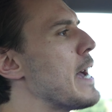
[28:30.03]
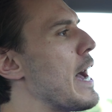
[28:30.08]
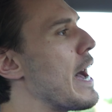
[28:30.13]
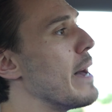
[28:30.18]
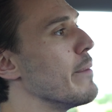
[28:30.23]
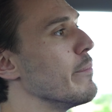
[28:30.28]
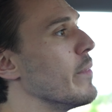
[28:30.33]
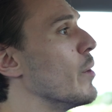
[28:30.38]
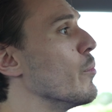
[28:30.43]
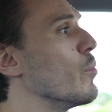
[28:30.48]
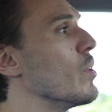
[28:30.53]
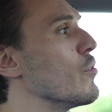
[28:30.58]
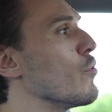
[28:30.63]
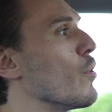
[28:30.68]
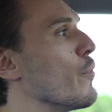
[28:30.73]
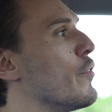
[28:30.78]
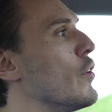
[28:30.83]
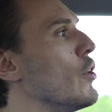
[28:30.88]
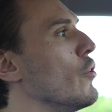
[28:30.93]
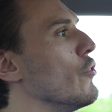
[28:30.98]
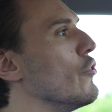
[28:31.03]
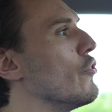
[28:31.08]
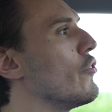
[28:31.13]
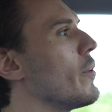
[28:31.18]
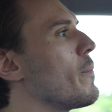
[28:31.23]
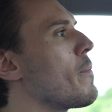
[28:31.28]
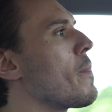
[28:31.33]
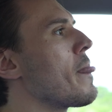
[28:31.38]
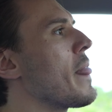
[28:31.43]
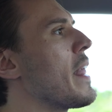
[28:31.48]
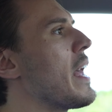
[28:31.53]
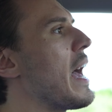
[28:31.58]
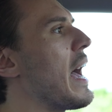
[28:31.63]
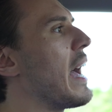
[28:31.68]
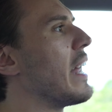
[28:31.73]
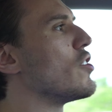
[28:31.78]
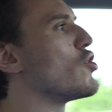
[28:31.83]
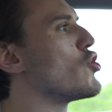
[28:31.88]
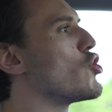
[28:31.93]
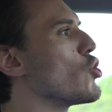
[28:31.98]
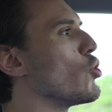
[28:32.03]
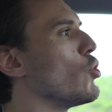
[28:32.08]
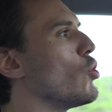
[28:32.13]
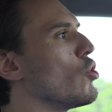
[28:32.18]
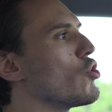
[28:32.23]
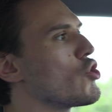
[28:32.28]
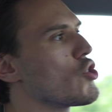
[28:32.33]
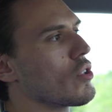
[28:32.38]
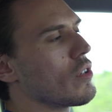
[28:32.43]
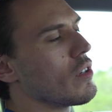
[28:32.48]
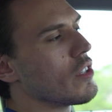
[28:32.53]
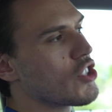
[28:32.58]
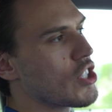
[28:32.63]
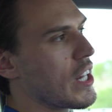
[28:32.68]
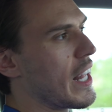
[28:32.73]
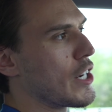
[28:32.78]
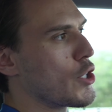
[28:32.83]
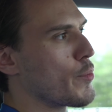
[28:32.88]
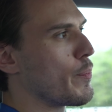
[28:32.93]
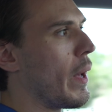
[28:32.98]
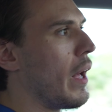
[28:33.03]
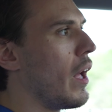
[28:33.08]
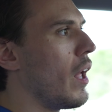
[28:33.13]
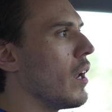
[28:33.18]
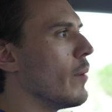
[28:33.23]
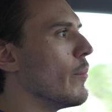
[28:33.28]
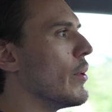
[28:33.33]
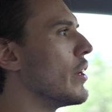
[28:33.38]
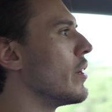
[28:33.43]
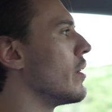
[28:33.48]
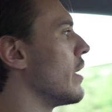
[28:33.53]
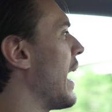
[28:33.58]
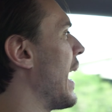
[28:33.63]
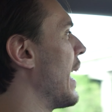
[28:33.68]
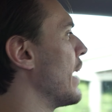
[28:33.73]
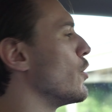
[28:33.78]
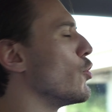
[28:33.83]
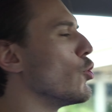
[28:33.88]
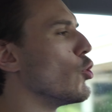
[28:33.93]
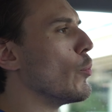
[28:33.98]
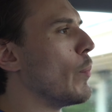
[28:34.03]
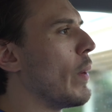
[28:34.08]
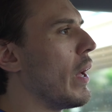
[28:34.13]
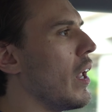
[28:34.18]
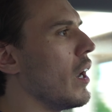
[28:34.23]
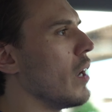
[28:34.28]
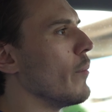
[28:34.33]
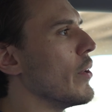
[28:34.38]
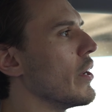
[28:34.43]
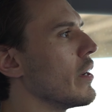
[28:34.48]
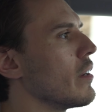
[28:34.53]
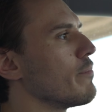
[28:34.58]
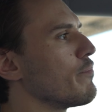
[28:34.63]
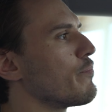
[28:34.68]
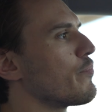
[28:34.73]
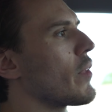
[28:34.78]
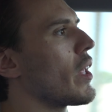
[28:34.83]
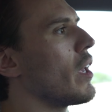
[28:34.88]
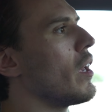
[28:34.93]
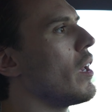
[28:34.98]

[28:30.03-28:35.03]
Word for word: Um, and we refused. And George slash Parliament and or Parliament